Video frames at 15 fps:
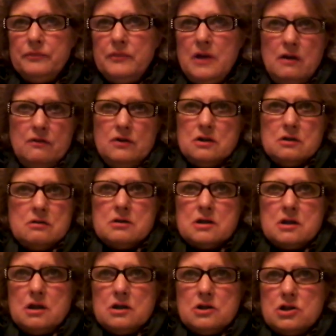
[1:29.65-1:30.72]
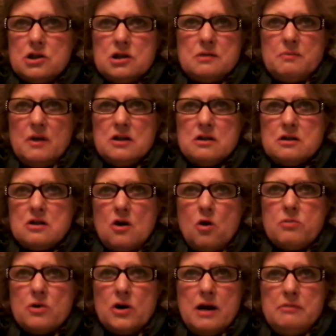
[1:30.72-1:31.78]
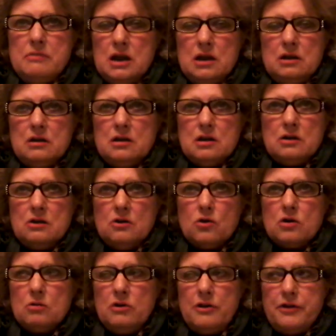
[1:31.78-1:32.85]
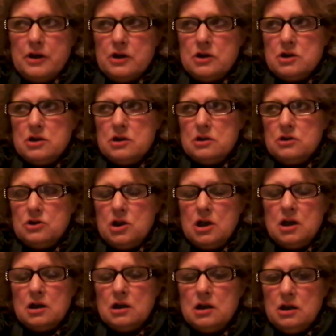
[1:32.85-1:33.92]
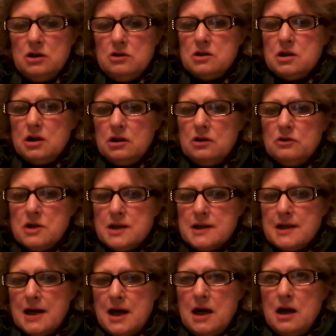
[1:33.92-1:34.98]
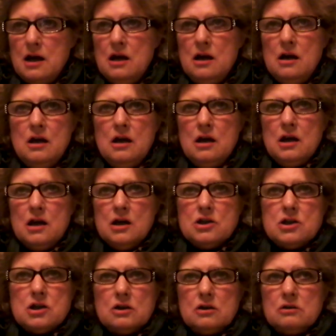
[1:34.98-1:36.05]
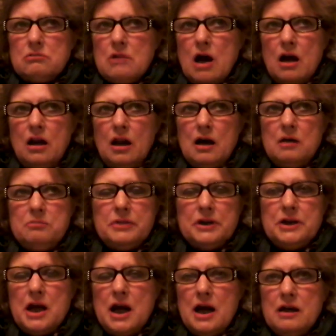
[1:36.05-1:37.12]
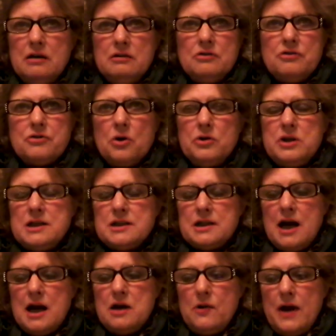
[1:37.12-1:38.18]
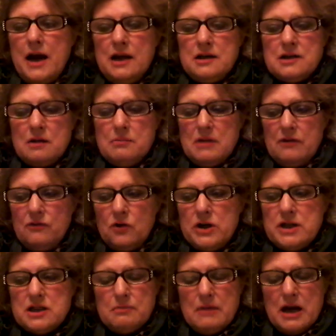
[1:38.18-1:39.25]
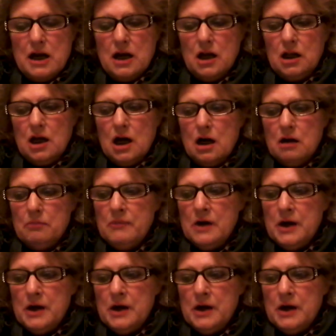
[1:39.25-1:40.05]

Even since she's been sober, I mean, the horrible things she continues to do and say. She'll call up and throw these tirades on my voicemail,